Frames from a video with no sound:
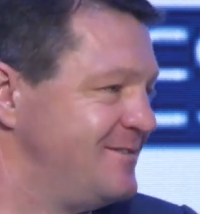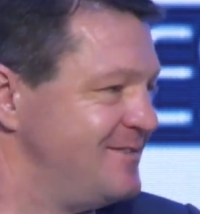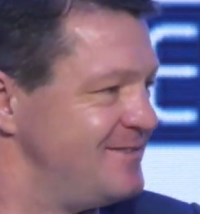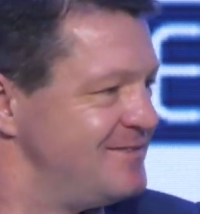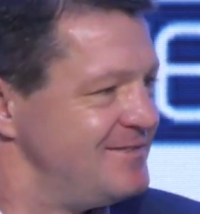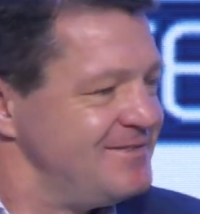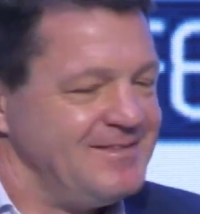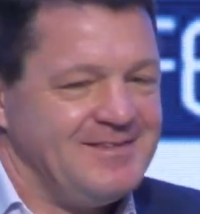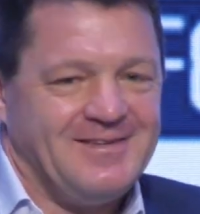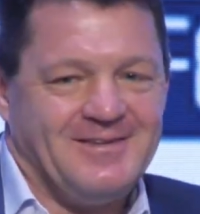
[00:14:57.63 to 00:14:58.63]
No worries.
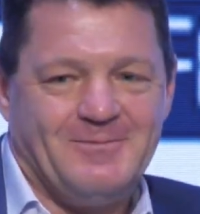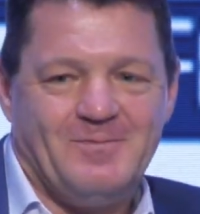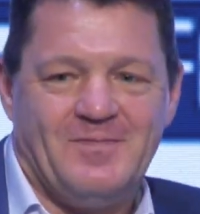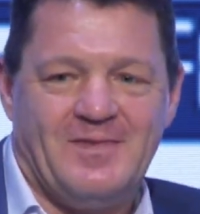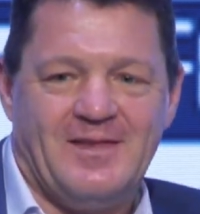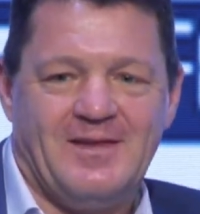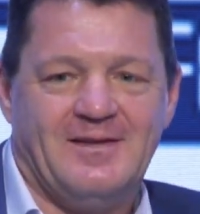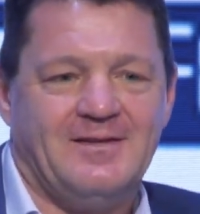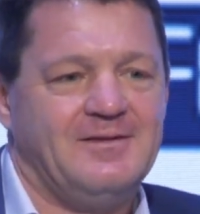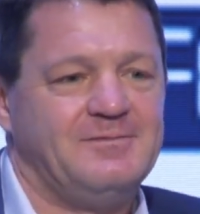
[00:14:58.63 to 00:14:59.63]
Well, ladies and
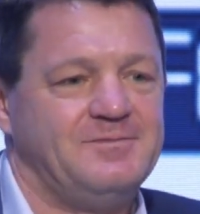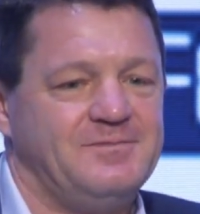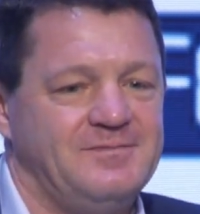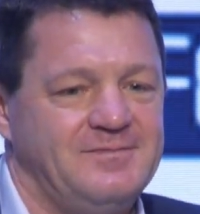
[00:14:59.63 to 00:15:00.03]
gentlemen, I'm going